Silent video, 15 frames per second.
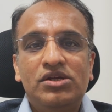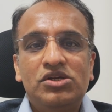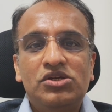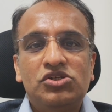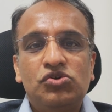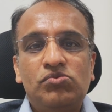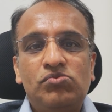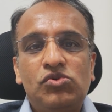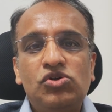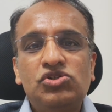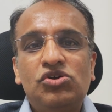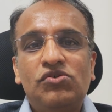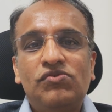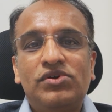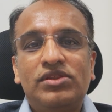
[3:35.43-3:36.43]
So
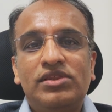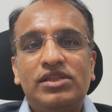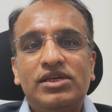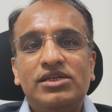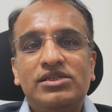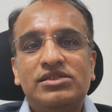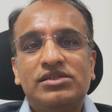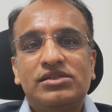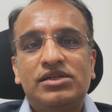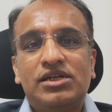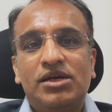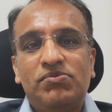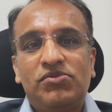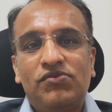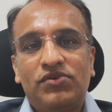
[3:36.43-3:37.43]
most often these
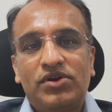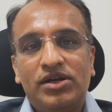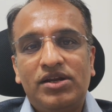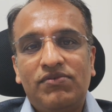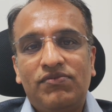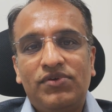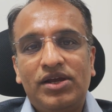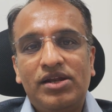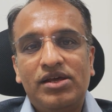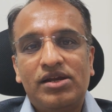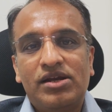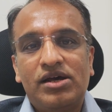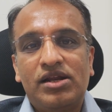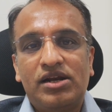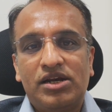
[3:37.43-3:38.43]
type of kidney failure
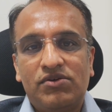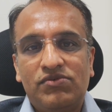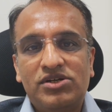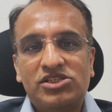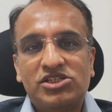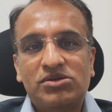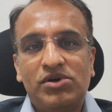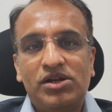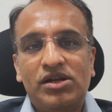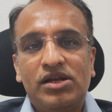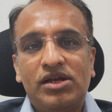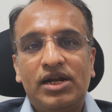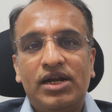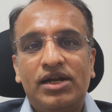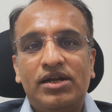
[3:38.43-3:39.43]
are reversible
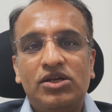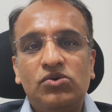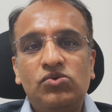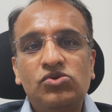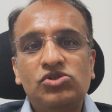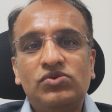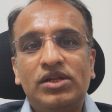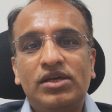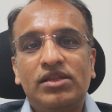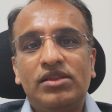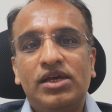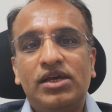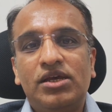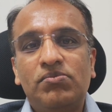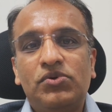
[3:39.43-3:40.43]
and usually
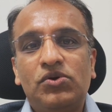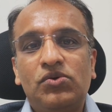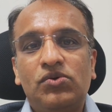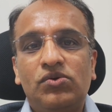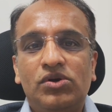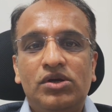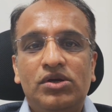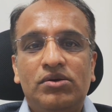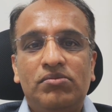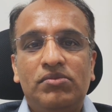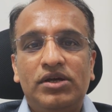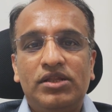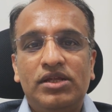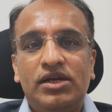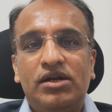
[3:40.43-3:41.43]
they improve
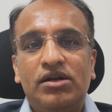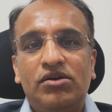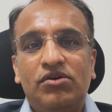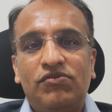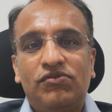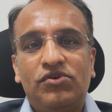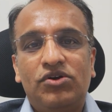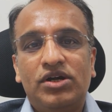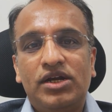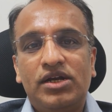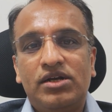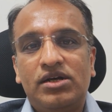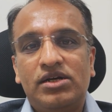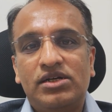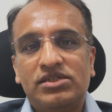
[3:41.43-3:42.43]
by the end of 48
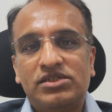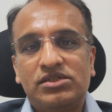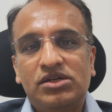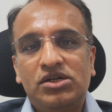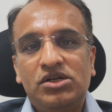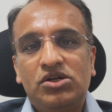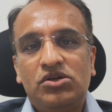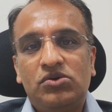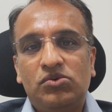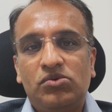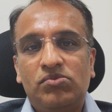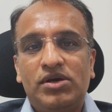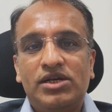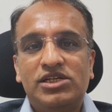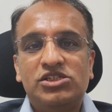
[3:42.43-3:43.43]
hours to
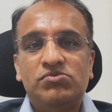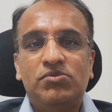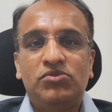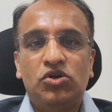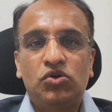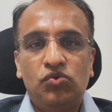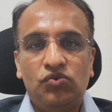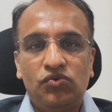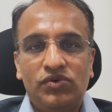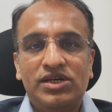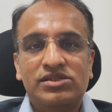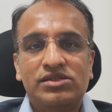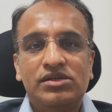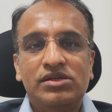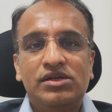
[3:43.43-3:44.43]
maximum 2
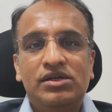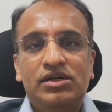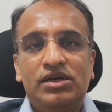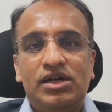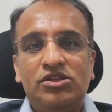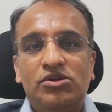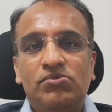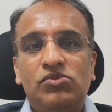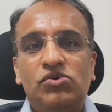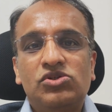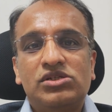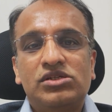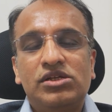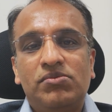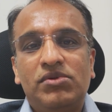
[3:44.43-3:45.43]
weeks. At the
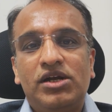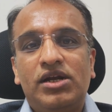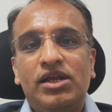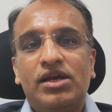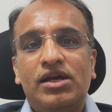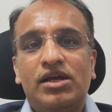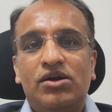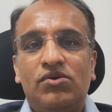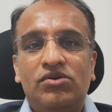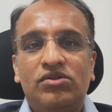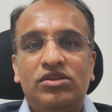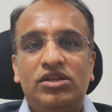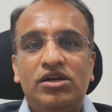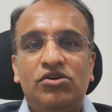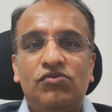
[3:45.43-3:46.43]
most they may take around
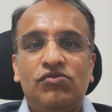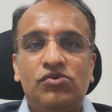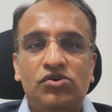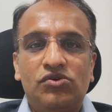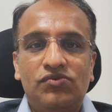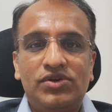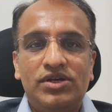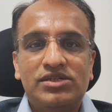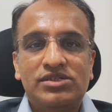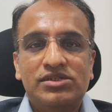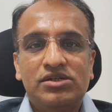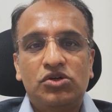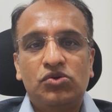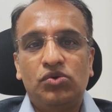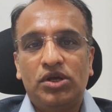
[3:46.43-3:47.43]
3 to 4 weeks
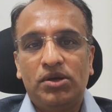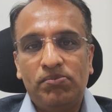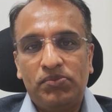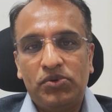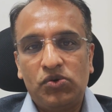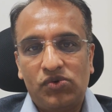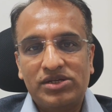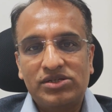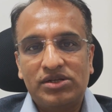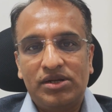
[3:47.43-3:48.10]
to improve.